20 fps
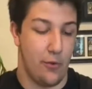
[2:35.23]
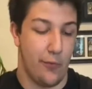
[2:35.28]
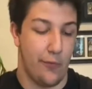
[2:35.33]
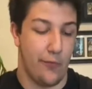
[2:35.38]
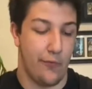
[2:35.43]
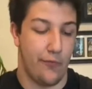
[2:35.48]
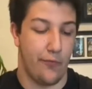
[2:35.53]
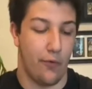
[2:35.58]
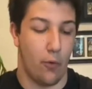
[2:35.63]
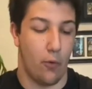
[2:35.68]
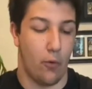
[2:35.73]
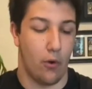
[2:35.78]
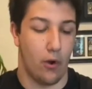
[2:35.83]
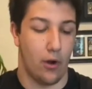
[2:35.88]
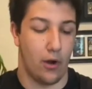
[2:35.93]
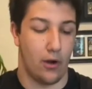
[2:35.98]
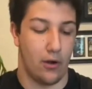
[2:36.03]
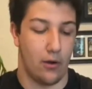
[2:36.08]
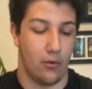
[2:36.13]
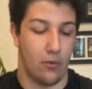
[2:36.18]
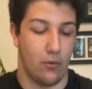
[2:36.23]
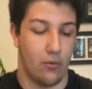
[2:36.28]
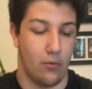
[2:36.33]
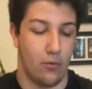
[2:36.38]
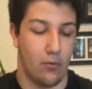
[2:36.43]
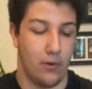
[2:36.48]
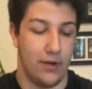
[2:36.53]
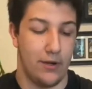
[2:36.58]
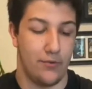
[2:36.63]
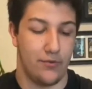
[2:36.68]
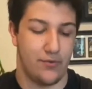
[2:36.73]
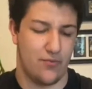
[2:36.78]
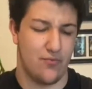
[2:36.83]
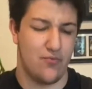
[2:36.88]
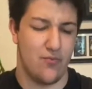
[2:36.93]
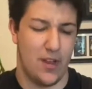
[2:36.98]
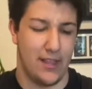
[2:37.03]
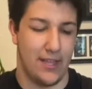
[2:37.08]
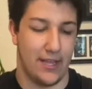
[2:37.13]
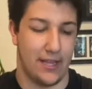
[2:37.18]
for what it's
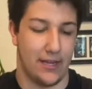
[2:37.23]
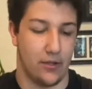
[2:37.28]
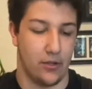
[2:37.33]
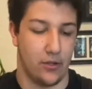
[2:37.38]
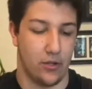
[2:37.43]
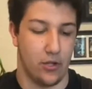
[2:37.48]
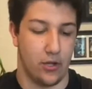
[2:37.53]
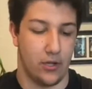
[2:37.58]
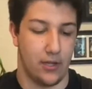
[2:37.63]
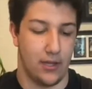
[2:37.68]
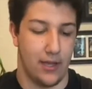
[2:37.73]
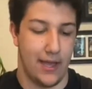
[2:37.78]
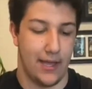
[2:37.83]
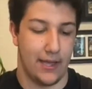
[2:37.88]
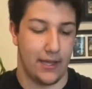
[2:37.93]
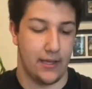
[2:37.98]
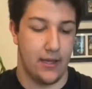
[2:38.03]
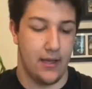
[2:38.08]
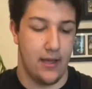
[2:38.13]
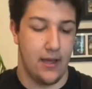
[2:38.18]
really going to look like.